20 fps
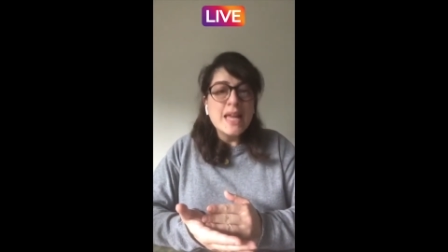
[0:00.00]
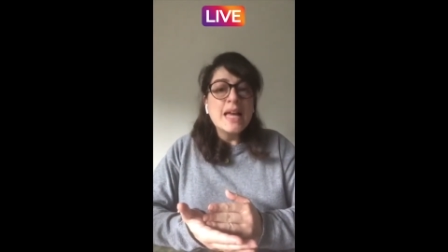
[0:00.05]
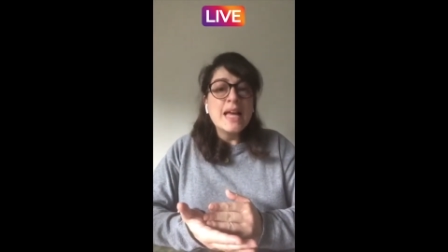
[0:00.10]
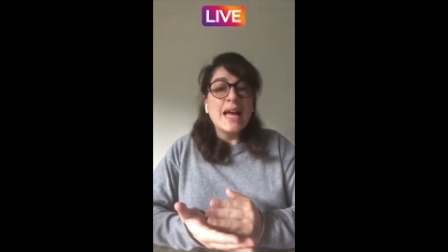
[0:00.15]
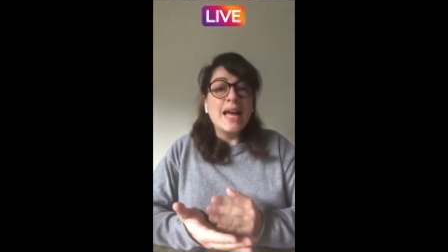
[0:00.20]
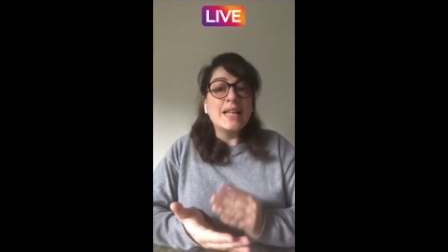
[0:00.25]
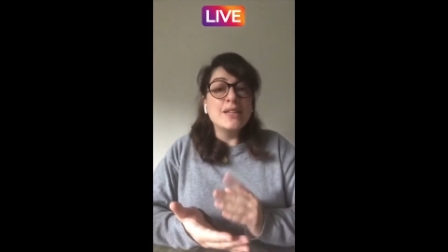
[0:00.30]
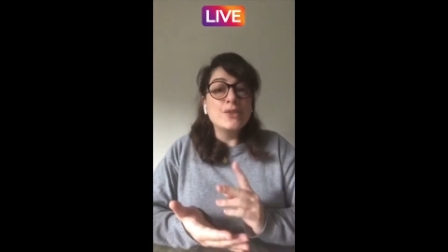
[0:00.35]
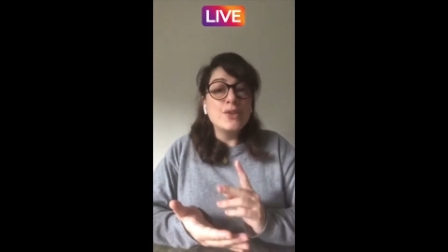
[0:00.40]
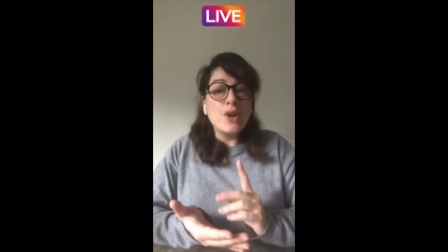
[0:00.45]

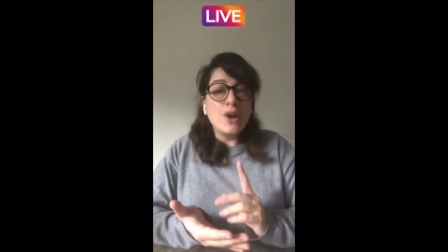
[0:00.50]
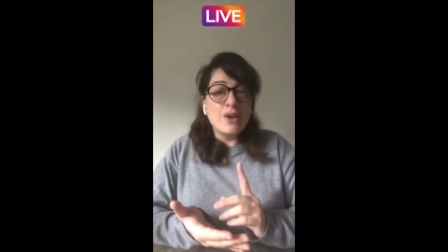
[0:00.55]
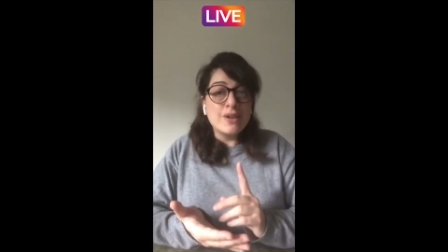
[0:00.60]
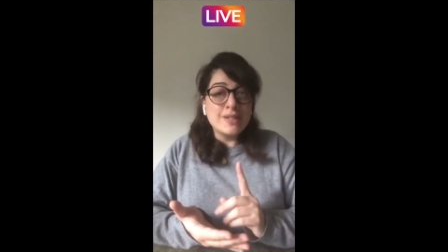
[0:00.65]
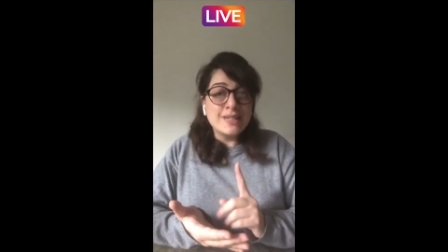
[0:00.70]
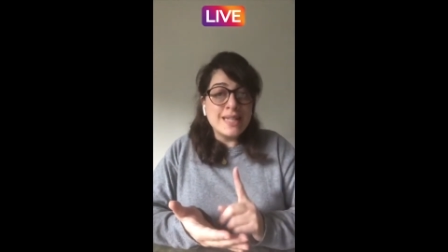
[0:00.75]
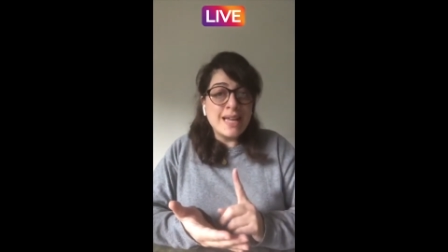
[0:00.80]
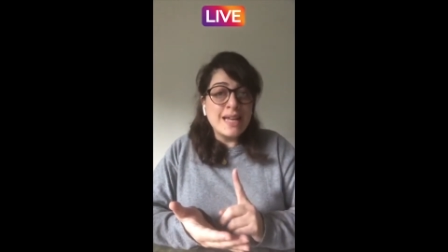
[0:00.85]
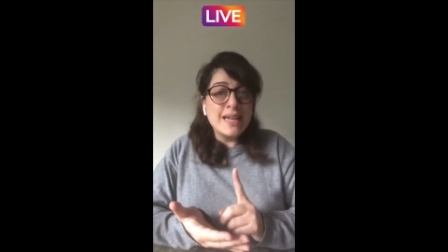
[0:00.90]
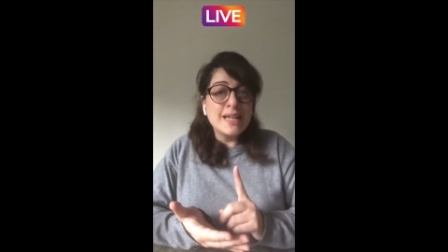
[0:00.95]
and you are
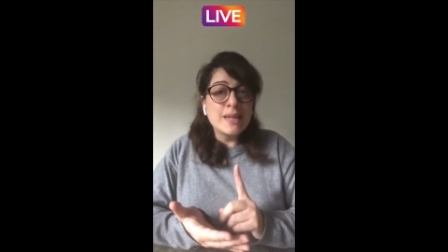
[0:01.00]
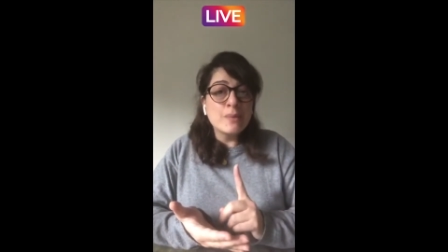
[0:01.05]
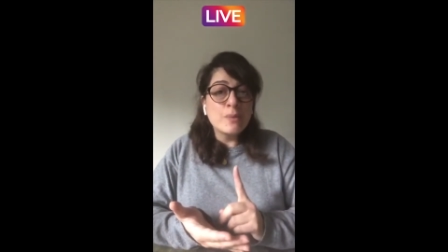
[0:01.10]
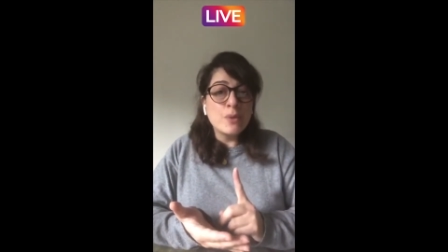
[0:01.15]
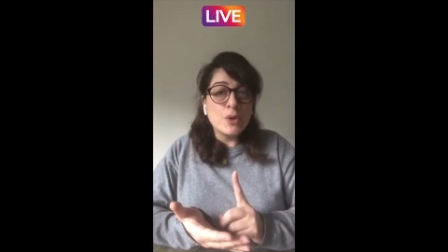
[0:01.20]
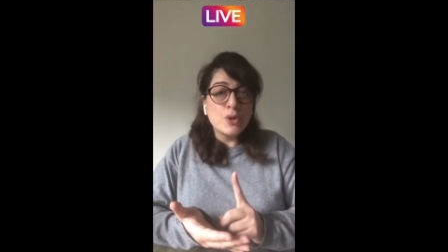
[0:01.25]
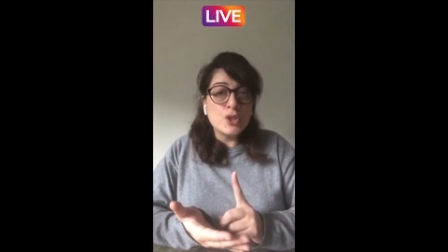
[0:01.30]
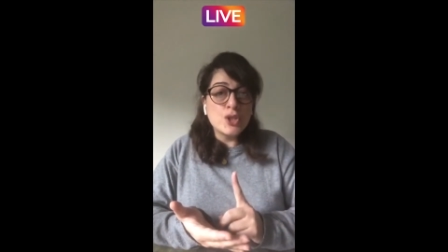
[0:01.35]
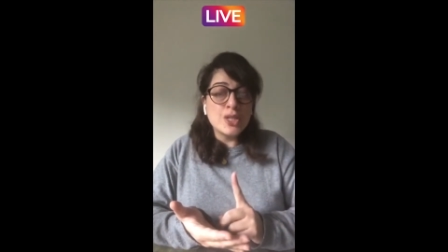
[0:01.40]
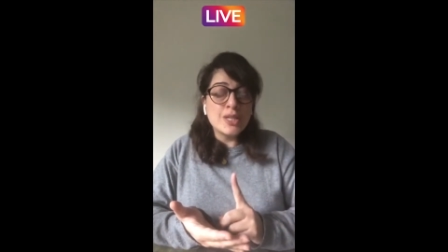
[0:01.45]
selling
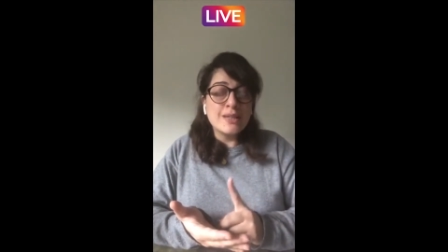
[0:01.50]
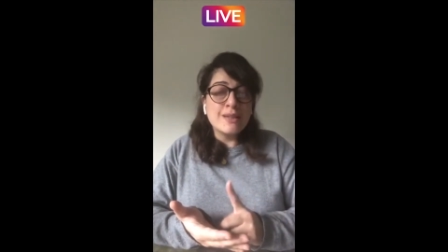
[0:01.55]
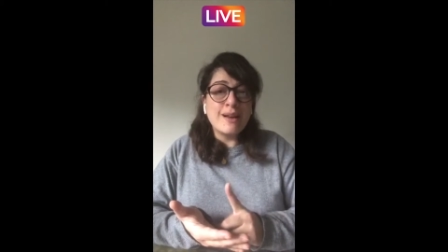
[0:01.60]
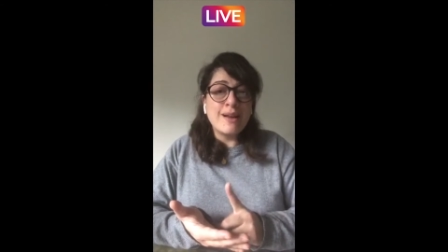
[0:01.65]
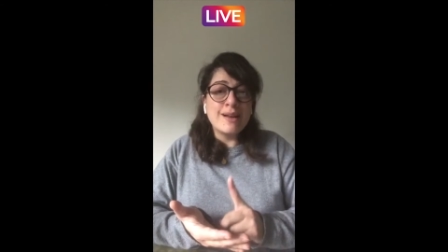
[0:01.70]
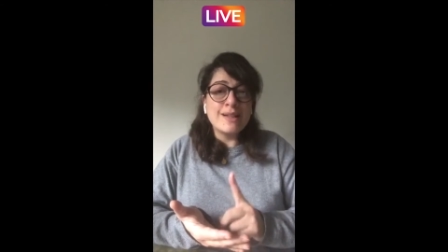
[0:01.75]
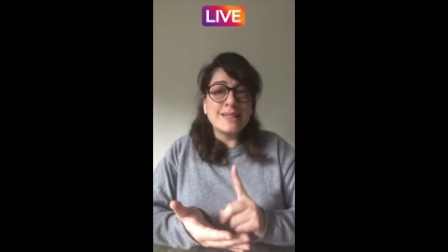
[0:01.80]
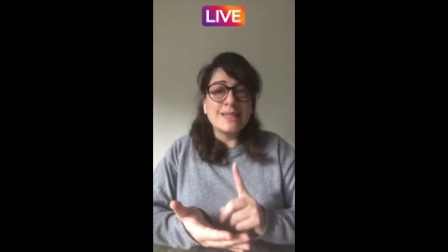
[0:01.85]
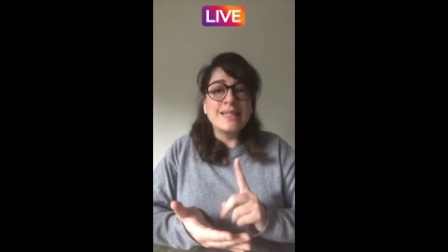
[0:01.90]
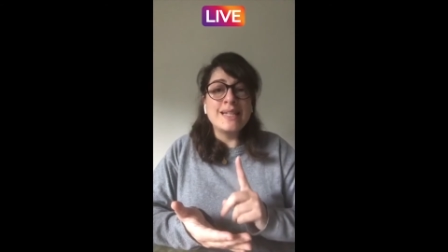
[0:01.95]

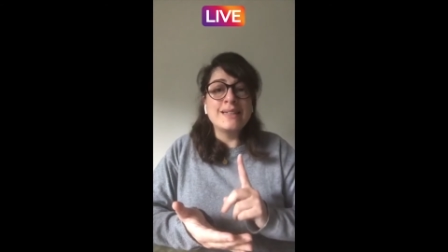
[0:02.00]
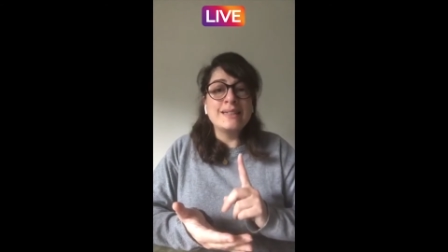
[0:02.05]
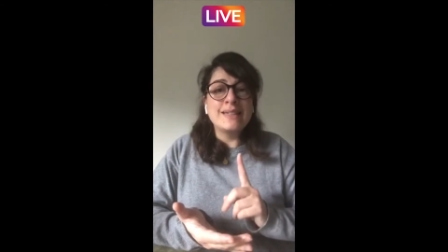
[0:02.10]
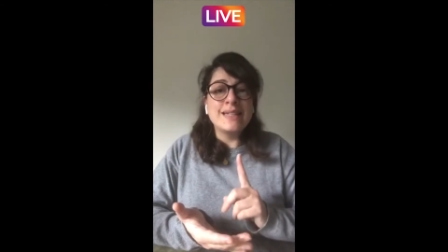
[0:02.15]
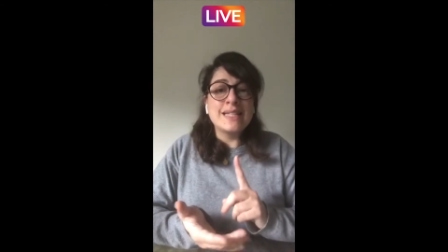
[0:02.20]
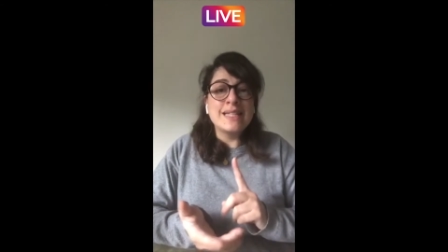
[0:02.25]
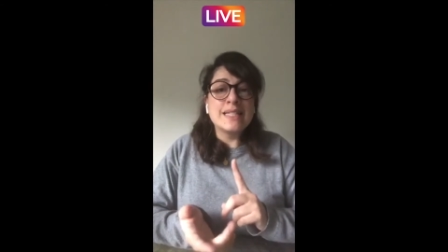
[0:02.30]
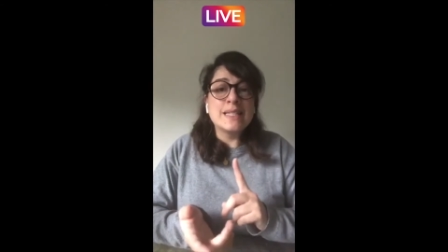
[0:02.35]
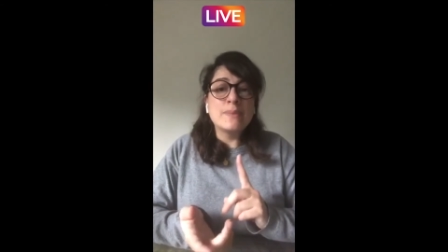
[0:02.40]
merchandise that is